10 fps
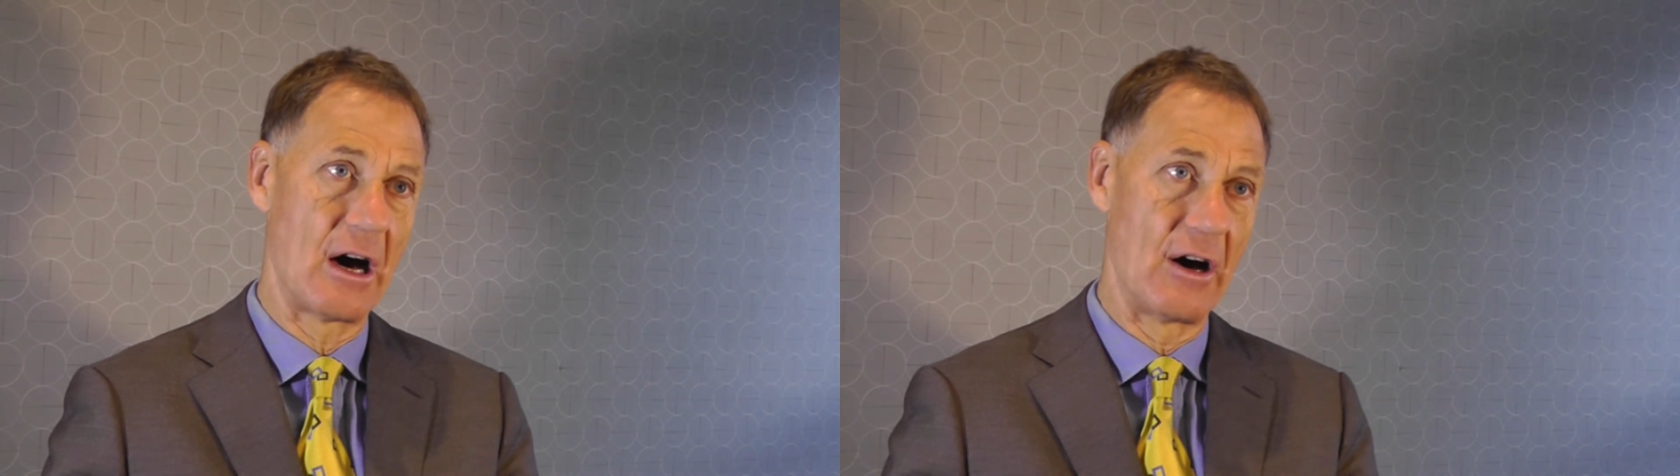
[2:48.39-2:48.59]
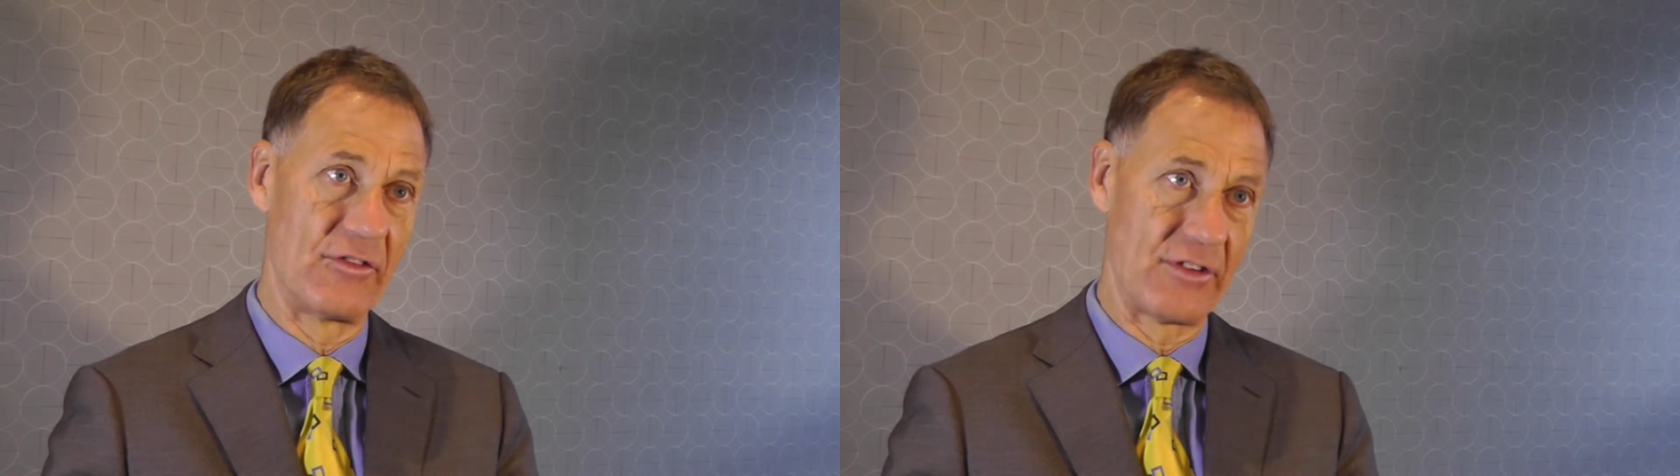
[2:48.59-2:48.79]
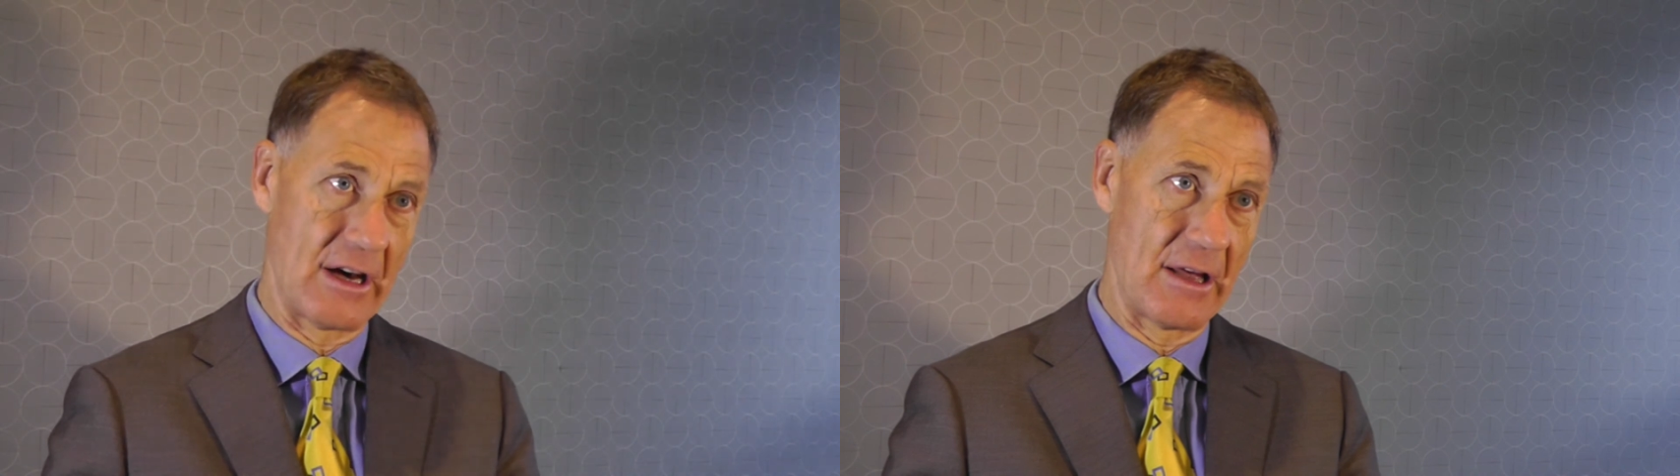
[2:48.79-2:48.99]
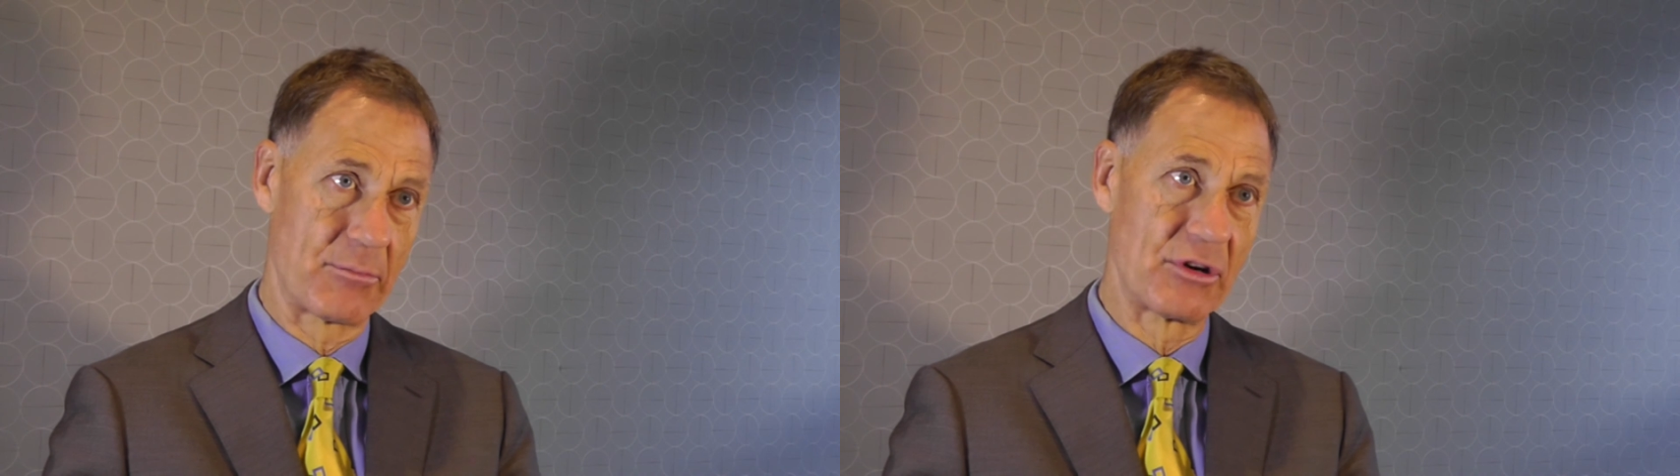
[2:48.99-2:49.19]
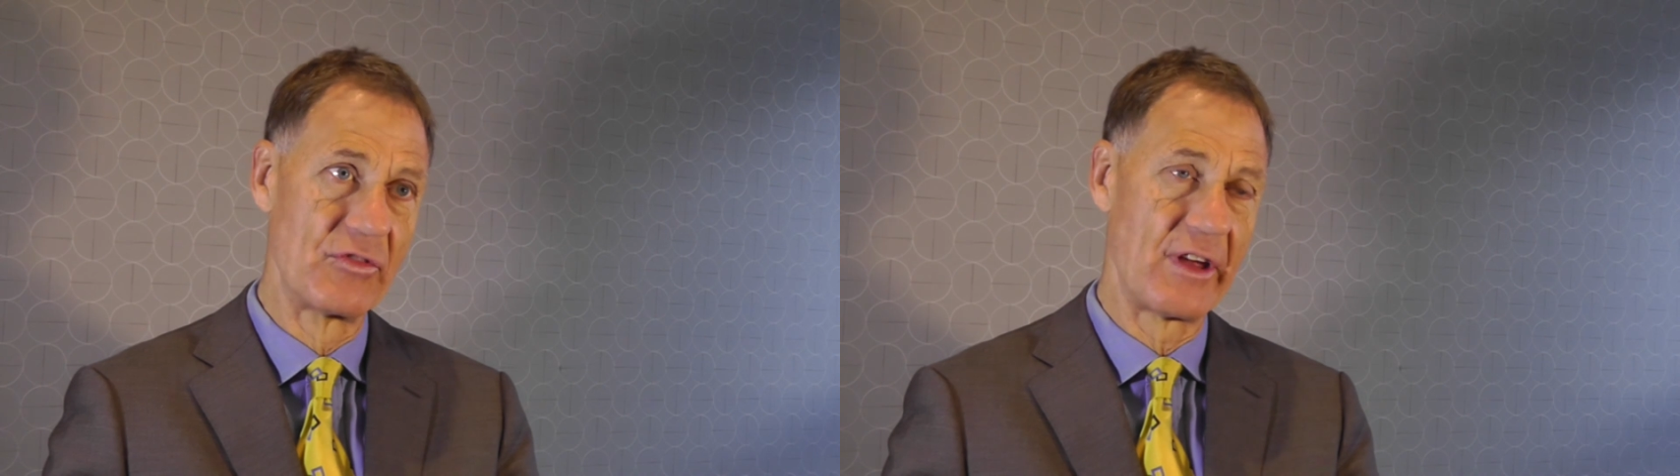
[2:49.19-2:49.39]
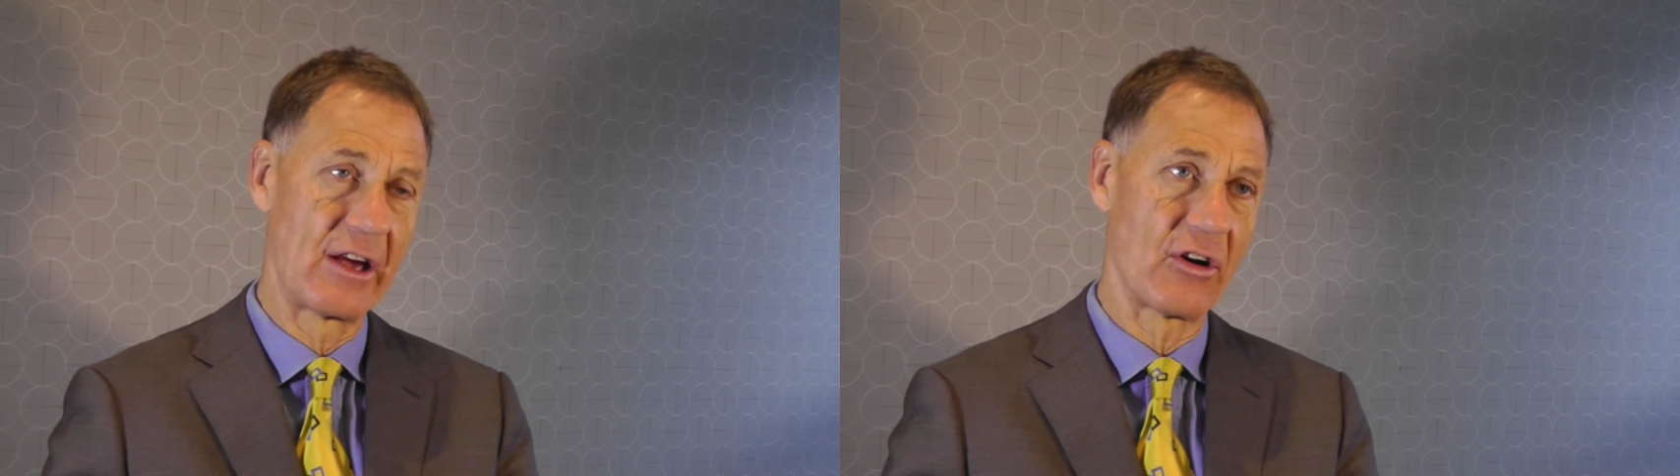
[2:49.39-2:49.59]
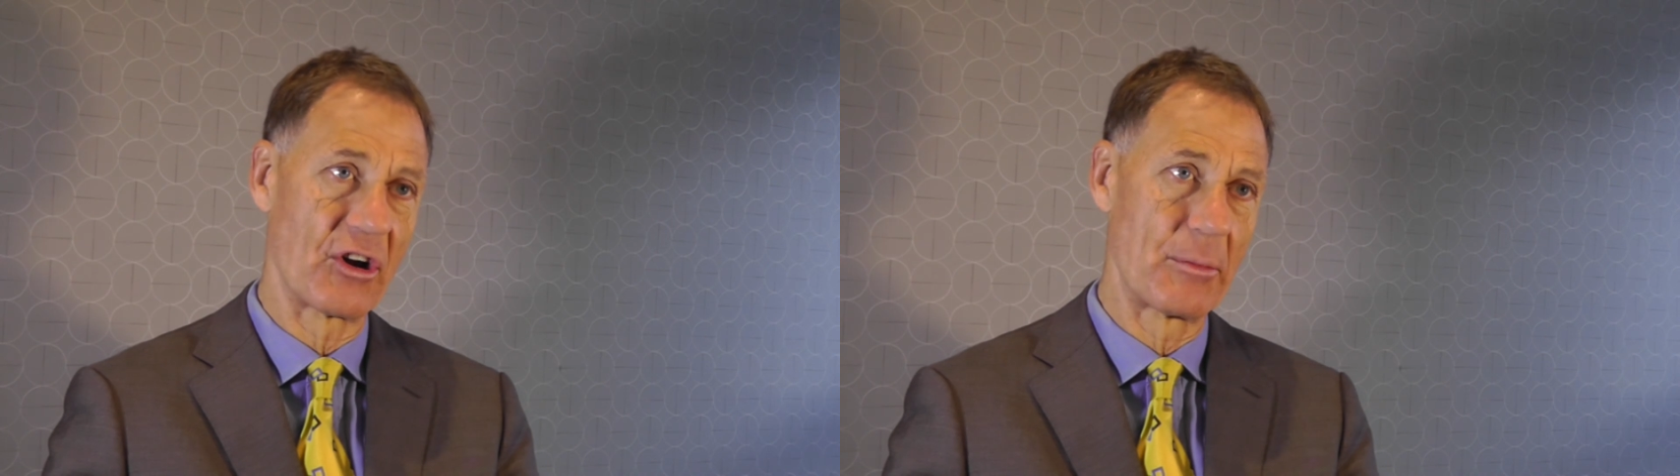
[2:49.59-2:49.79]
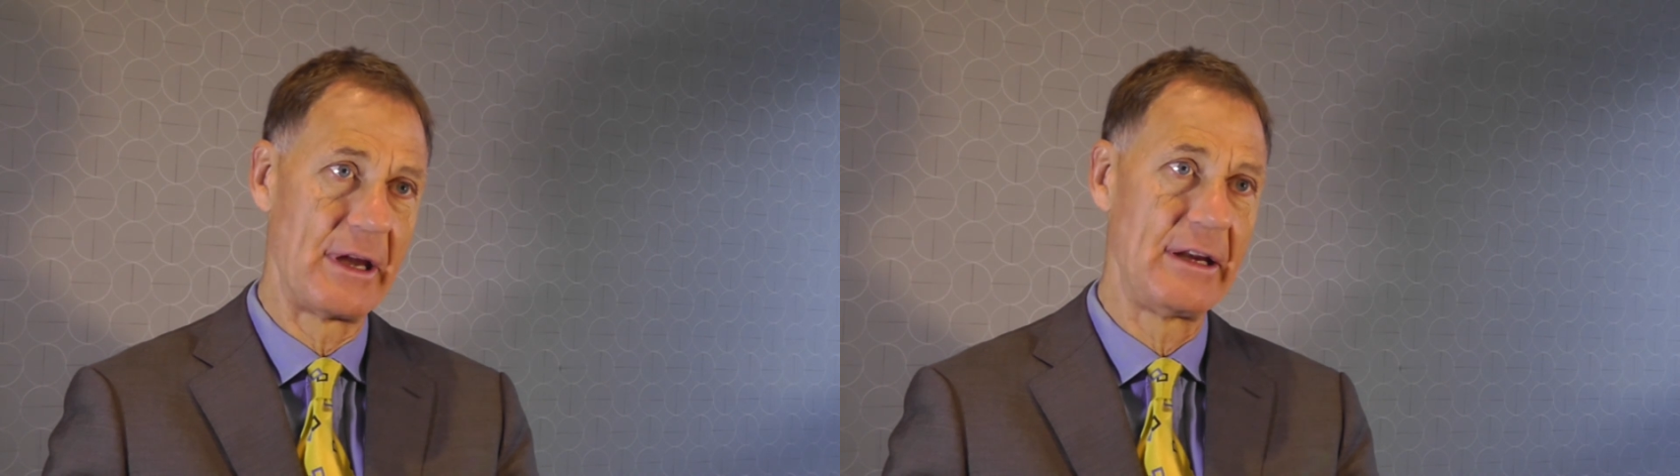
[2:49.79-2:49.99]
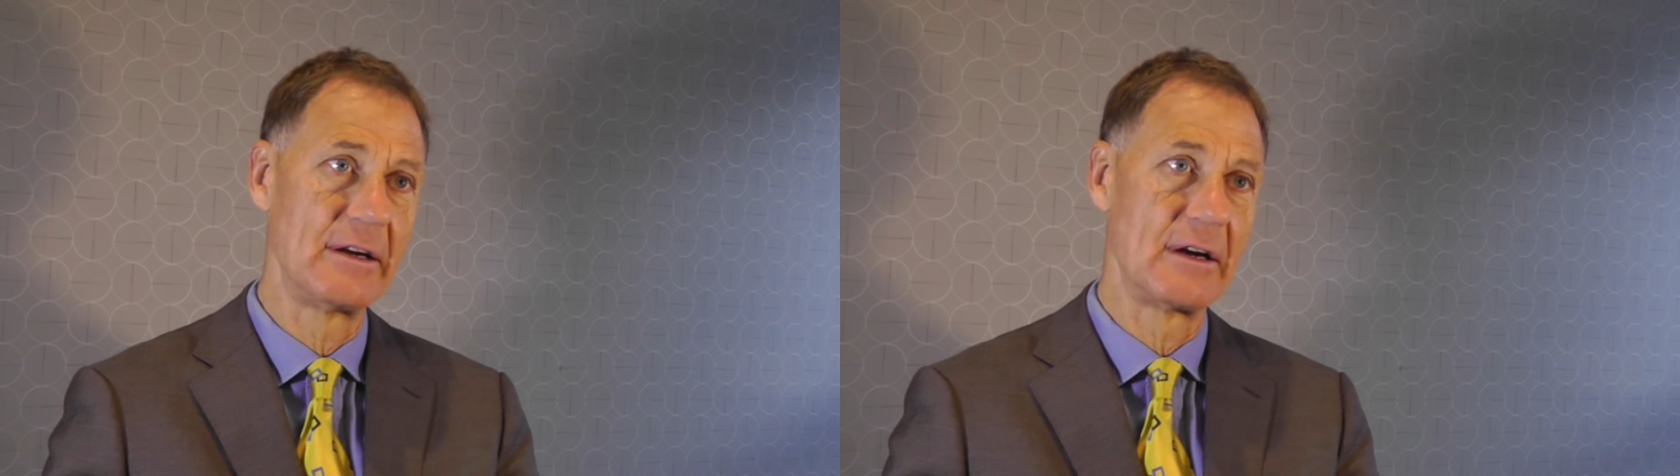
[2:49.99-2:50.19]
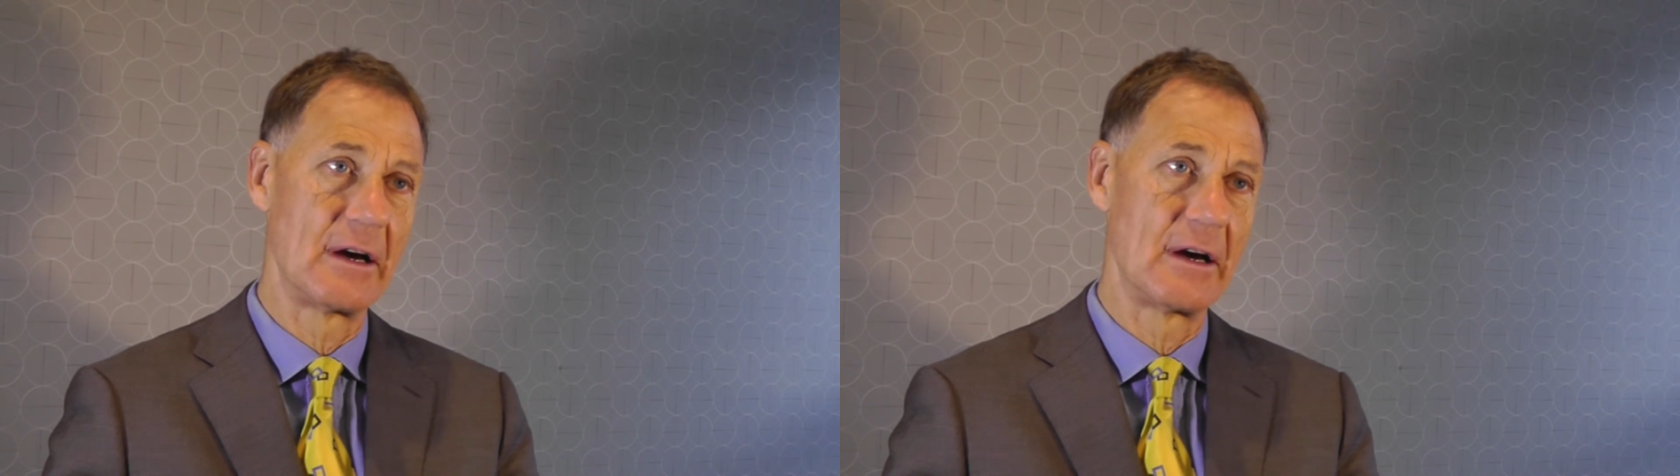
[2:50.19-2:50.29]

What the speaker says: of improving economy,